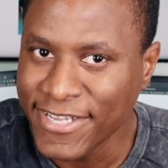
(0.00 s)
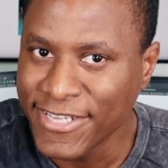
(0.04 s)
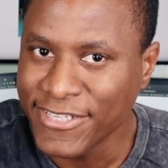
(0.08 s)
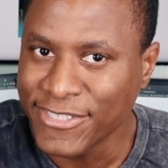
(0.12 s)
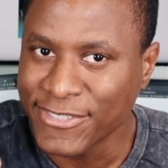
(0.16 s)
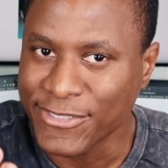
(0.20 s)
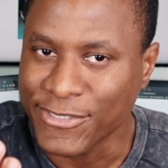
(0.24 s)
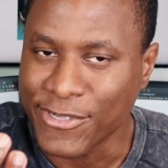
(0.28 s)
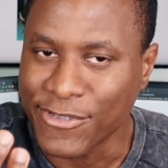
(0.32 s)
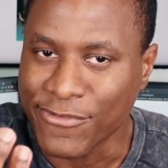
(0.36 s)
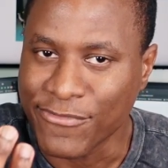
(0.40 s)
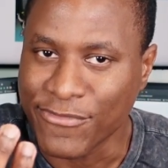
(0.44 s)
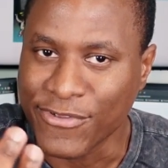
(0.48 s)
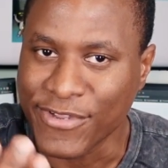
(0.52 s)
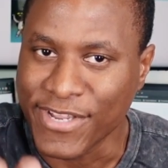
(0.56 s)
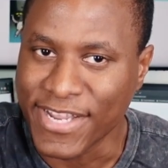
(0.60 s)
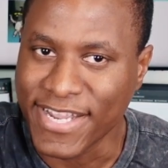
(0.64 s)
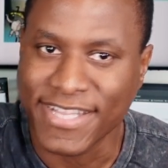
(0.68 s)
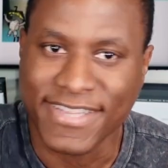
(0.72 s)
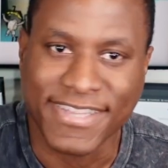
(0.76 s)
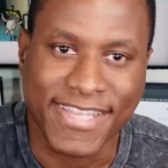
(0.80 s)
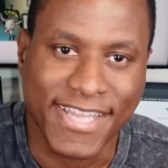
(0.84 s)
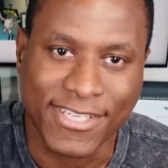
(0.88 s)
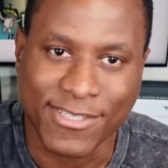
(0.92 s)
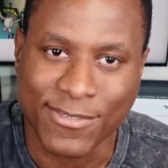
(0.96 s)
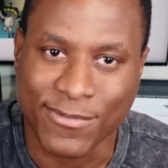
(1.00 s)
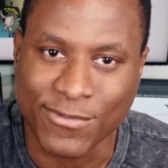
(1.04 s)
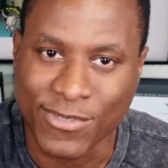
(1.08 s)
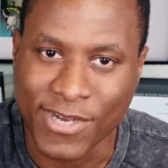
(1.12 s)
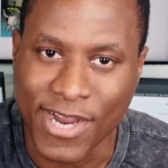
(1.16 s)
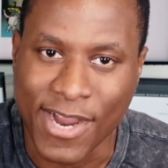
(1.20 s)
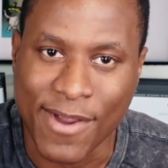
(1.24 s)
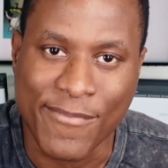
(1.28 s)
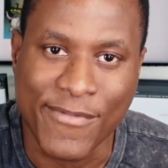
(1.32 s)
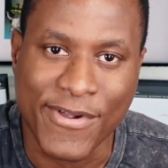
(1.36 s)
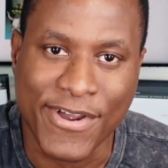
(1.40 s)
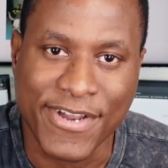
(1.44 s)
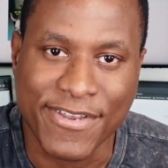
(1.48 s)
So if you hit that
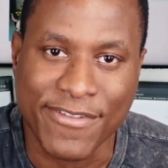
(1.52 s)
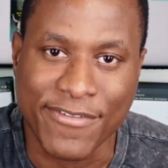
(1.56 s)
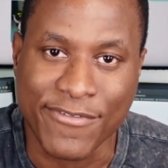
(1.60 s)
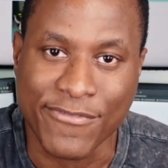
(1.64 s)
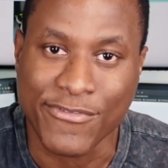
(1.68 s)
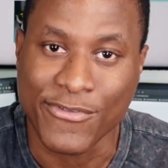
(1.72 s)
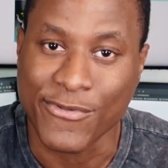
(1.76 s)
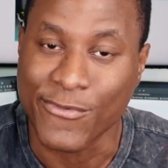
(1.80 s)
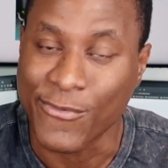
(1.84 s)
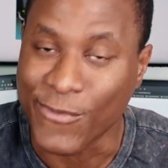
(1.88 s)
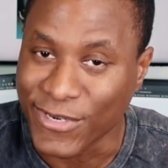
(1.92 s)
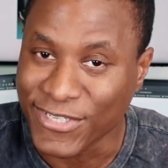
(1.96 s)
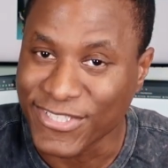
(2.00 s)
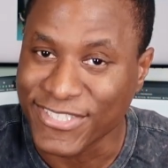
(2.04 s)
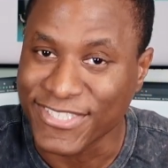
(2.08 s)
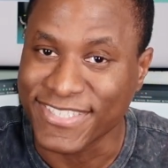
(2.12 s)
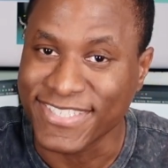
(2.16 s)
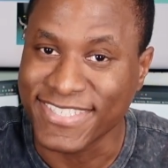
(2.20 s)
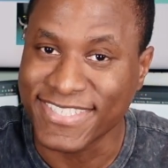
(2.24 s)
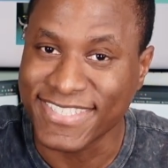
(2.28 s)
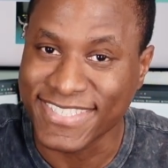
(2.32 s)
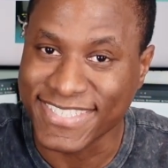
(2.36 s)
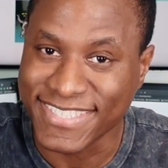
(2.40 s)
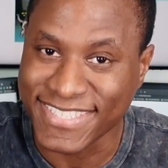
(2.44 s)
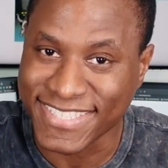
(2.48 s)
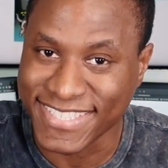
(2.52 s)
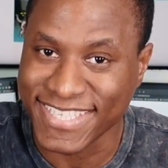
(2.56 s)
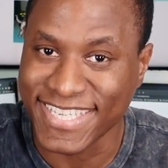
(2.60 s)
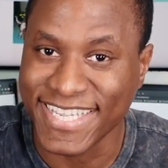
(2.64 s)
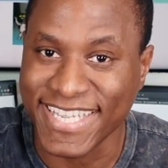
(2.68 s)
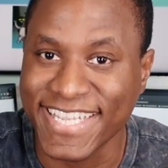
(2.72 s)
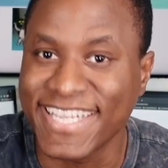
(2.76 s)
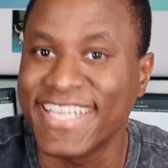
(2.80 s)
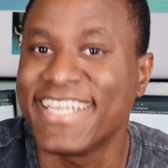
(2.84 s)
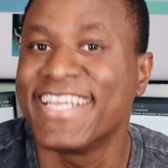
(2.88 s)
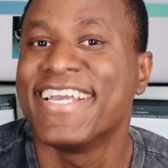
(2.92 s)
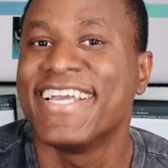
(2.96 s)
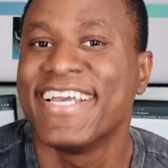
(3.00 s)
subscribe button, if you want to
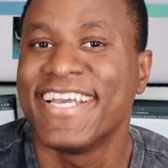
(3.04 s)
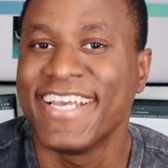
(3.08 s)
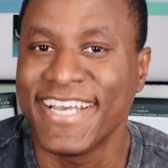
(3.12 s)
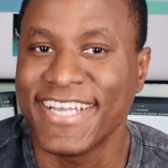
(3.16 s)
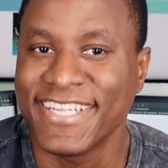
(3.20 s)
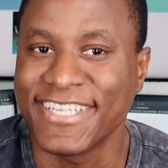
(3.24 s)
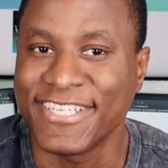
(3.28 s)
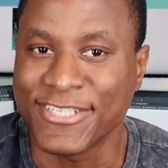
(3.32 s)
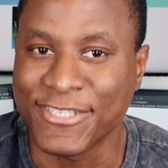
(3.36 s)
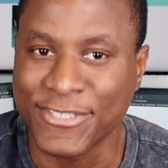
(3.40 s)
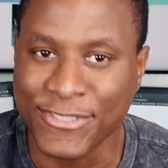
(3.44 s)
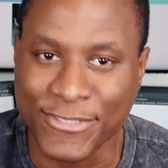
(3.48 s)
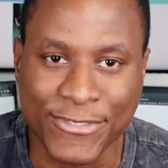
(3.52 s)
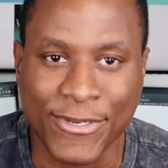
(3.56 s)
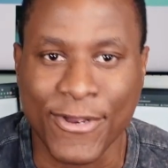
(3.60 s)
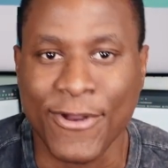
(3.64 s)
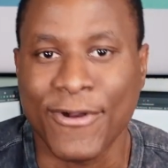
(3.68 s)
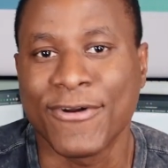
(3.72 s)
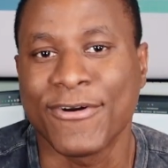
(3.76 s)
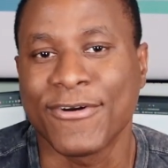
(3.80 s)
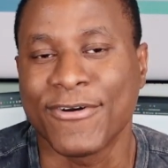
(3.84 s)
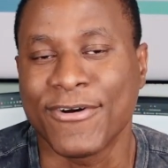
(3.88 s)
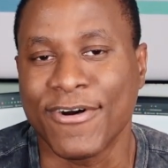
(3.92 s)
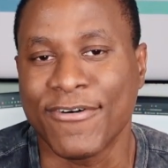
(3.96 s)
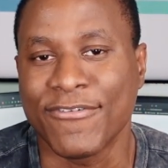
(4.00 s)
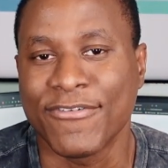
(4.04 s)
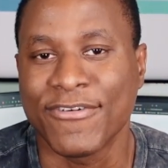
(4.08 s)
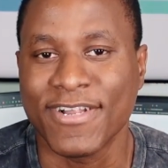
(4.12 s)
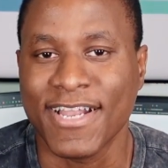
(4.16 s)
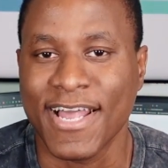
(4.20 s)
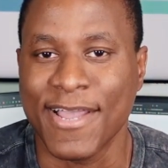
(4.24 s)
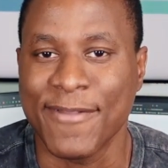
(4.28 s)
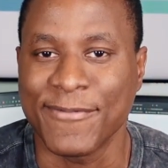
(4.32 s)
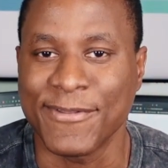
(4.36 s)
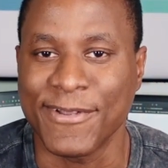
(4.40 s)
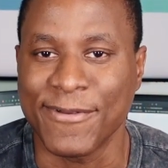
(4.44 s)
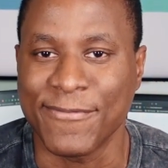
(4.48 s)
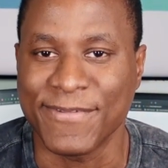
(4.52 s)
see the struggle of
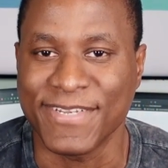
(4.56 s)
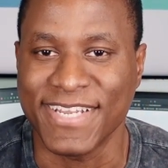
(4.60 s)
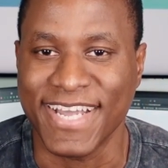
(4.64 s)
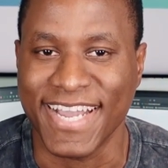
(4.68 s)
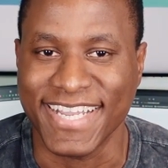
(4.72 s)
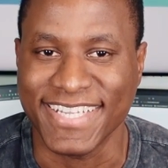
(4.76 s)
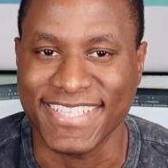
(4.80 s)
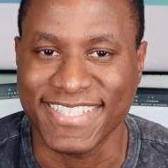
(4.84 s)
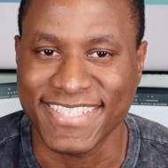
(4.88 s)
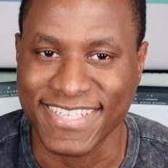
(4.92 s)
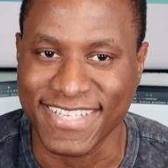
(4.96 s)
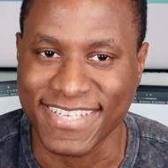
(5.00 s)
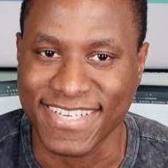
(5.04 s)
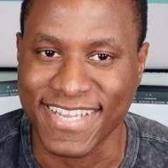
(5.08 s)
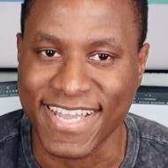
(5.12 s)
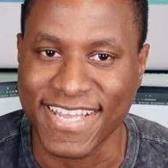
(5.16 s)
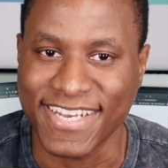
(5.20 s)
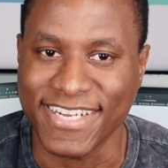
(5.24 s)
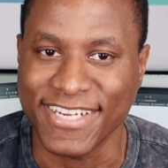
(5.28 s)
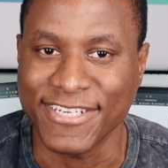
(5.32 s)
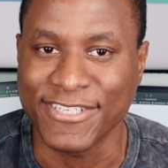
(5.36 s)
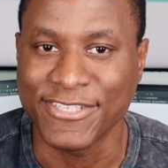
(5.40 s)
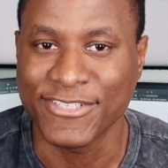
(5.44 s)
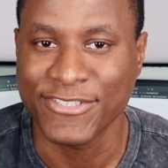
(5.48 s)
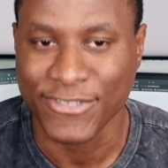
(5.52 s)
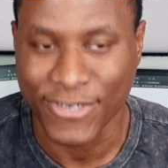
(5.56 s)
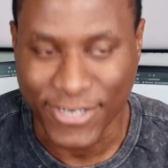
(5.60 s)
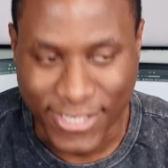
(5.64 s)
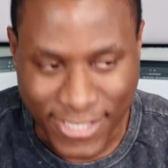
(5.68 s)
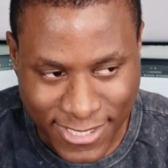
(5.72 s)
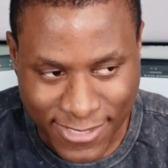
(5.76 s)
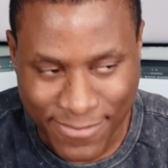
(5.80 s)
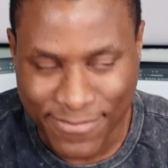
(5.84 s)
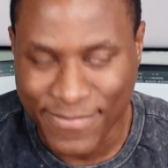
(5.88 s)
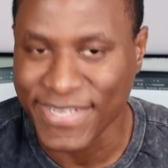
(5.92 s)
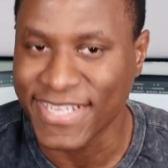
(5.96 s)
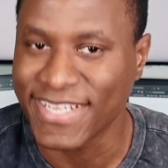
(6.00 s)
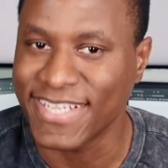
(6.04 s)
climbing up an IT ladder,
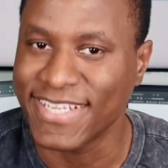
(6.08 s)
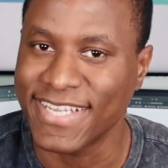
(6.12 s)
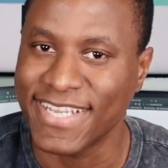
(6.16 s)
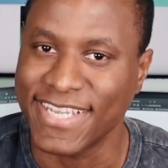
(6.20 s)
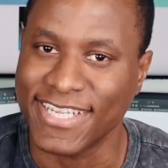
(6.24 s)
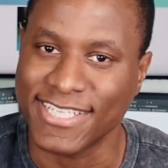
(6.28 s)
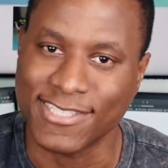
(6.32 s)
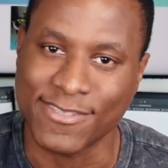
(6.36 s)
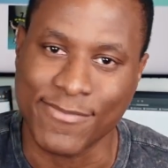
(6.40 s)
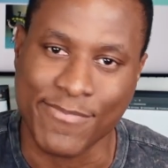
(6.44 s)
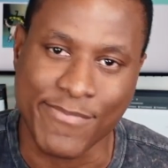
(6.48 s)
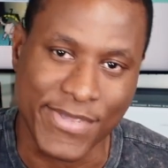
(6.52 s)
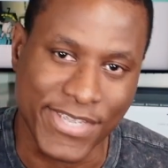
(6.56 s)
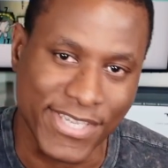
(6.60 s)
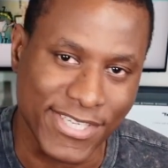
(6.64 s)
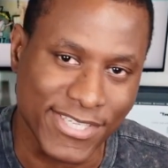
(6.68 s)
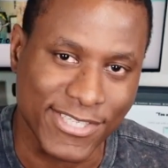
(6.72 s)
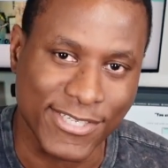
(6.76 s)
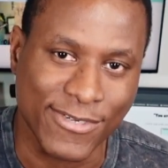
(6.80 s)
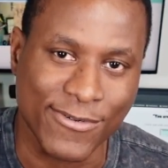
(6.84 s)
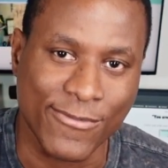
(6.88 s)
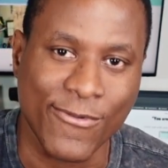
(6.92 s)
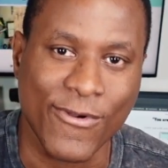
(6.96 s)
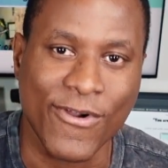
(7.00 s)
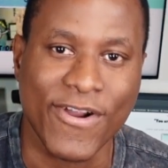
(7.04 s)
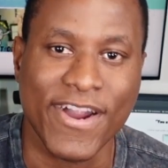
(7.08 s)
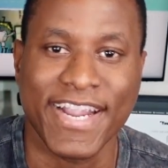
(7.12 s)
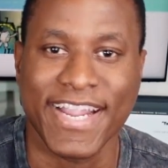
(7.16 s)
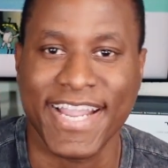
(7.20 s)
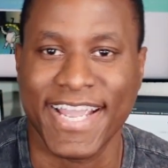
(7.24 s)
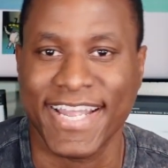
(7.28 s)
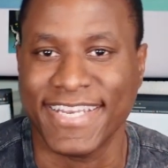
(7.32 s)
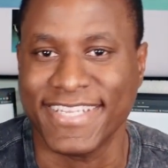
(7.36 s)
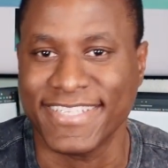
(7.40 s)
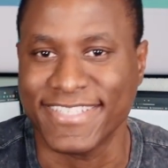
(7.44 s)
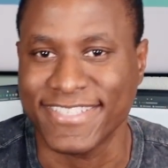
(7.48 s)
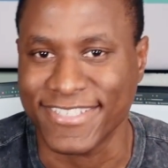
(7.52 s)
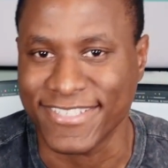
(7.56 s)
trust me, it's busy work
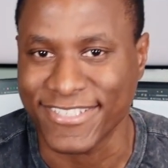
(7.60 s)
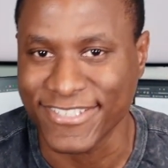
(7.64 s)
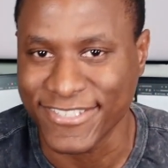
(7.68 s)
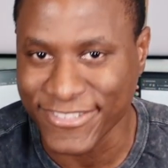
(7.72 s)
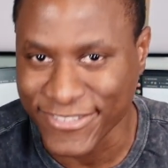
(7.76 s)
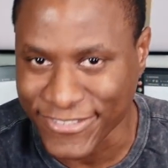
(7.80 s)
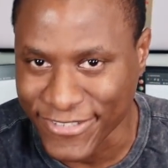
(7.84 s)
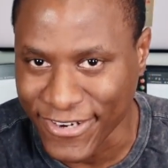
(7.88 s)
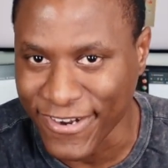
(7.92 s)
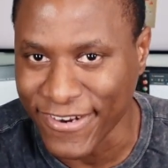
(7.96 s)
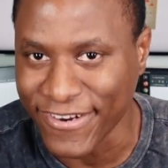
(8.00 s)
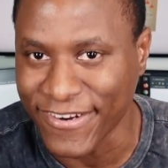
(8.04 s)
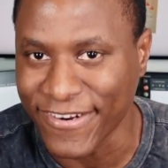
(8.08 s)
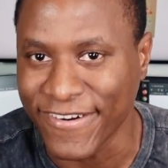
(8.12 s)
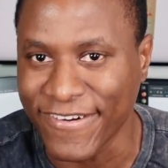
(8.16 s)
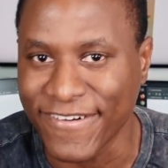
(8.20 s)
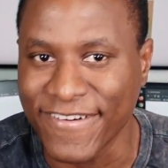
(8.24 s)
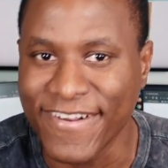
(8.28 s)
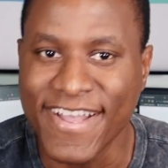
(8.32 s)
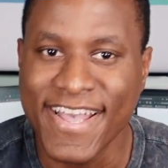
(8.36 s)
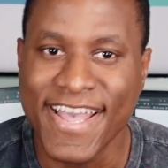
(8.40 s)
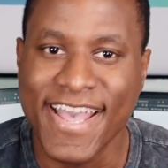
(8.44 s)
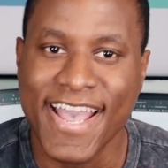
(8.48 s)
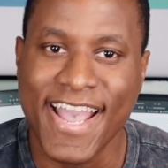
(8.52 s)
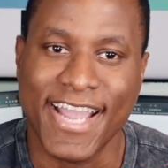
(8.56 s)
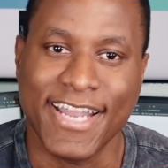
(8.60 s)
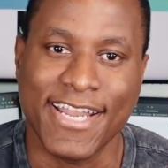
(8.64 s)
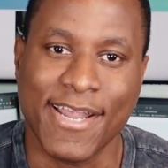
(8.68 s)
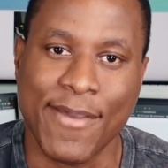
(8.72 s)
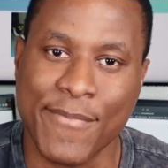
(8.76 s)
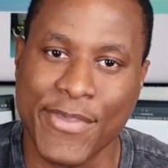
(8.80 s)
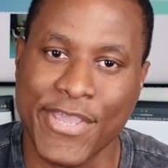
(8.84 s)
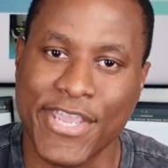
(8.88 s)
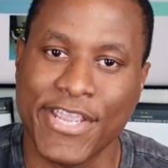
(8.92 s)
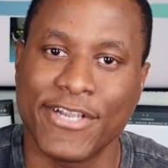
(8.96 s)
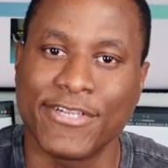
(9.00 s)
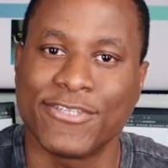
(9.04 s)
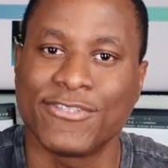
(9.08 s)
and it's a struggle, and I'm
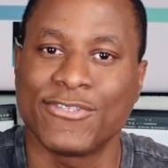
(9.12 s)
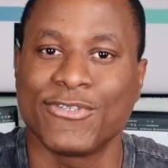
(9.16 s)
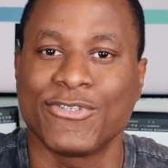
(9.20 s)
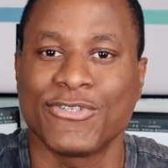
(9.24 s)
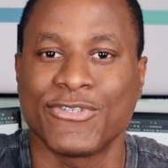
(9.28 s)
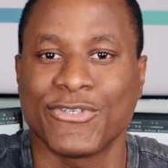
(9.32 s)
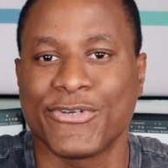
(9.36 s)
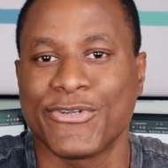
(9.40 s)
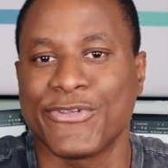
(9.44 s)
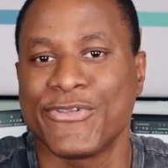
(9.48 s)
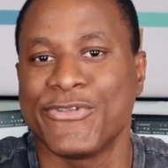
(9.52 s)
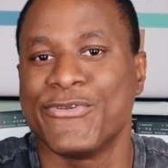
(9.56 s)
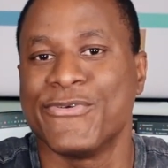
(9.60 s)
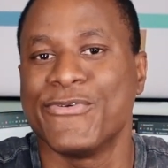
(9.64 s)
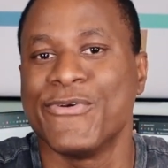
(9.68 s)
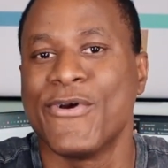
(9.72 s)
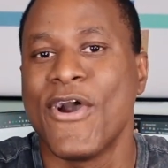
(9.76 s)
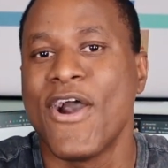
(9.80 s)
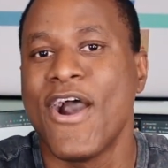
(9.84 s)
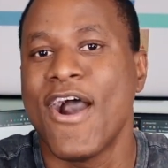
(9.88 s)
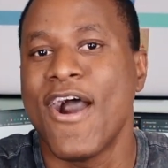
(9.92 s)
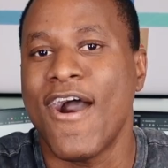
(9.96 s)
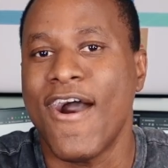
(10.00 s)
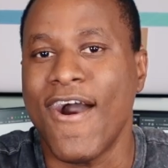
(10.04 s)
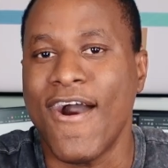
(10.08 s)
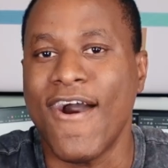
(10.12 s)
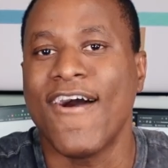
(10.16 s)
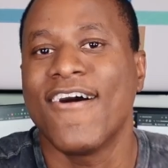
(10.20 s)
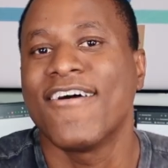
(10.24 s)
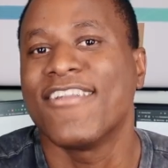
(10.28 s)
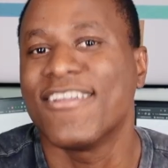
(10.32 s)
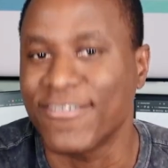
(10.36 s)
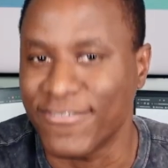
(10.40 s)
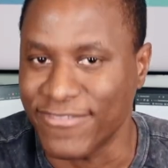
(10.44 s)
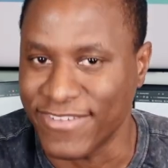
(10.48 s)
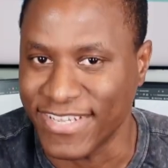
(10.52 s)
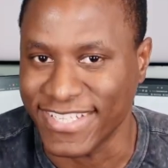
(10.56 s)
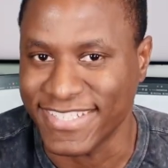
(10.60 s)
here to show you all
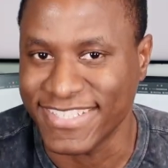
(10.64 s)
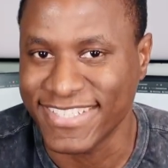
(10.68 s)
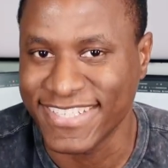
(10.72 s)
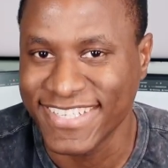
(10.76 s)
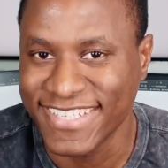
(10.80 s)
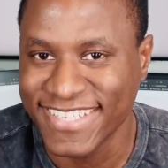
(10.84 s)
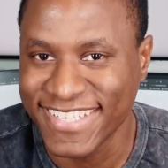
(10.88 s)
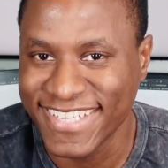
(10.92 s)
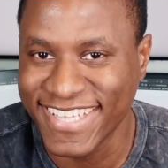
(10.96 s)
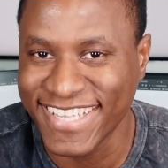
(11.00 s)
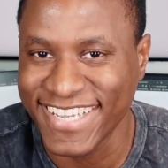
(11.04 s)
of it.